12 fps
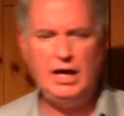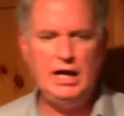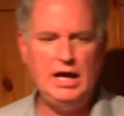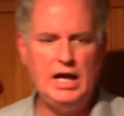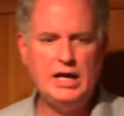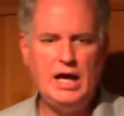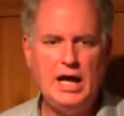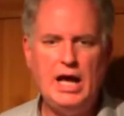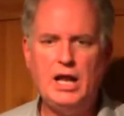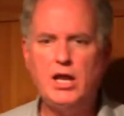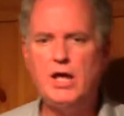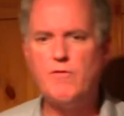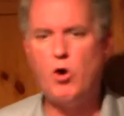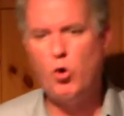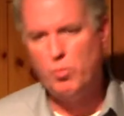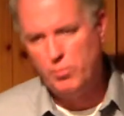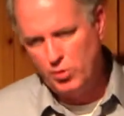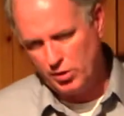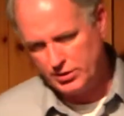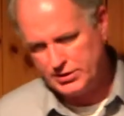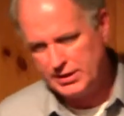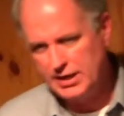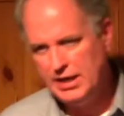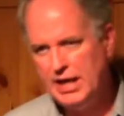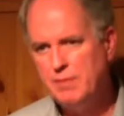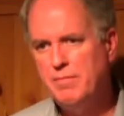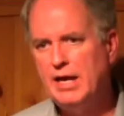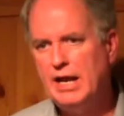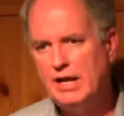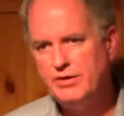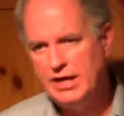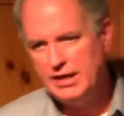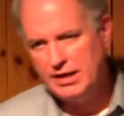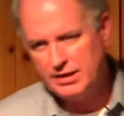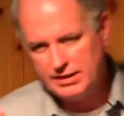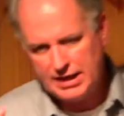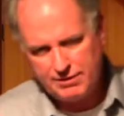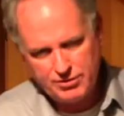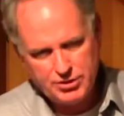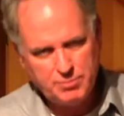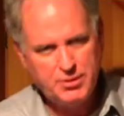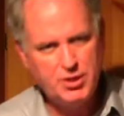I, I, I, love old books, and today, man, I tell you, Kevin took